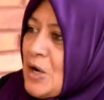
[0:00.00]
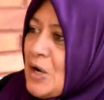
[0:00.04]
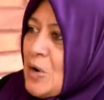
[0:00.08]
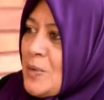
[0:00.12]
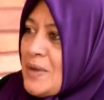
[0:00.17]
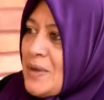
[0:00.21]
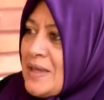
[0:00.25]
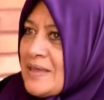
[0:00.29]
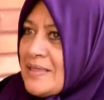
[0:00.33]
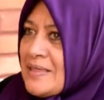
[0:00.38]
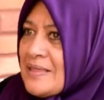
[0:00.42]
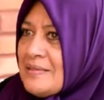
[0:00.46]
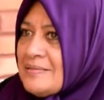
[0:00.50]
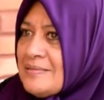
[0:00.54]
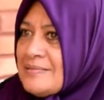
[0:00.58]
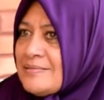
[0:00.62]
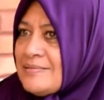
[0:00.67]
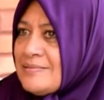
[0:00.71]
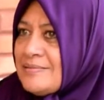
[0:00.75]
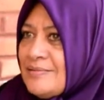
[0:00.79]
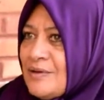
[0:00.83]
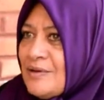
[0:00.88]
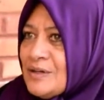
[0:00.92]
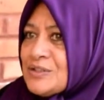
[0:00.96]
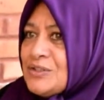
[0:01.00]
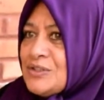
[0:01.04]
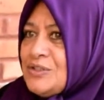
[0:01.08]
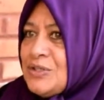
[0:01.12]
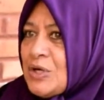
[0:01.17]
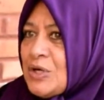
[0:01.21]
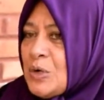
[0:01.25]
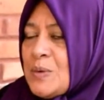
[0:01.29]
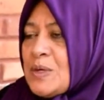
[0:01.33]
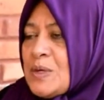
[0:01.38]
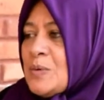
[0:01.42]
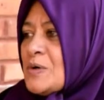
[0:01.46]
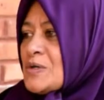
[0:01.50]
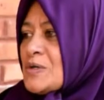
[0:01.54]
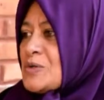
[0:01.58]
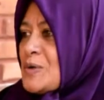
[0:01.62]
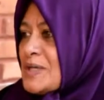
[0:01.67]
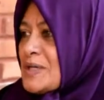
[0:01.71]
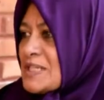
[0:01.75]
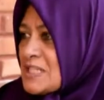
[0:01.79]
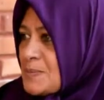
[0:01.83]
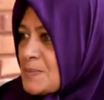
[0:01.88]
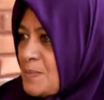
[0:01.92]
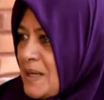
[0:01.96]
not
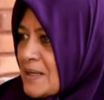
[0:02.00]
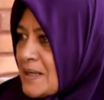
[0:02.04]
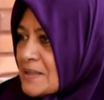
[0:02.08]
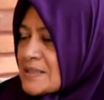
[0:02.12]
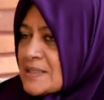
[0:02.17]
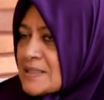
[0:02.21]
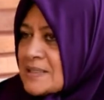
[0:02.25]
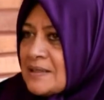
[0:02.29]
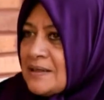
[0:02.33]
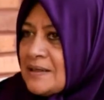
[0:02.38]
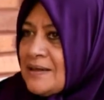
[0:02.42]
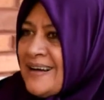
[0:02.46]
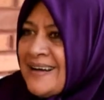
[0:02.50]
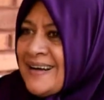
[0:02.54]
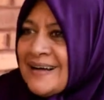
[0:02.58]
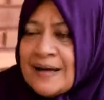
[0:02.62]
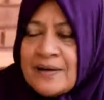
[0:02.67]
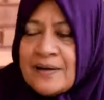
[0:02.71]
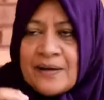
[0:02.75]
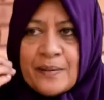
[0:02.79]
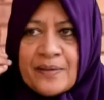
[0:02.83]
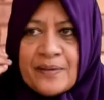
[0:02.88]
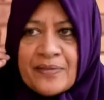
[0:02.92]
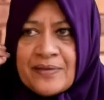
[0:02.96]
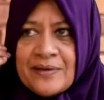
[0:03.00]
knowing what to expect here,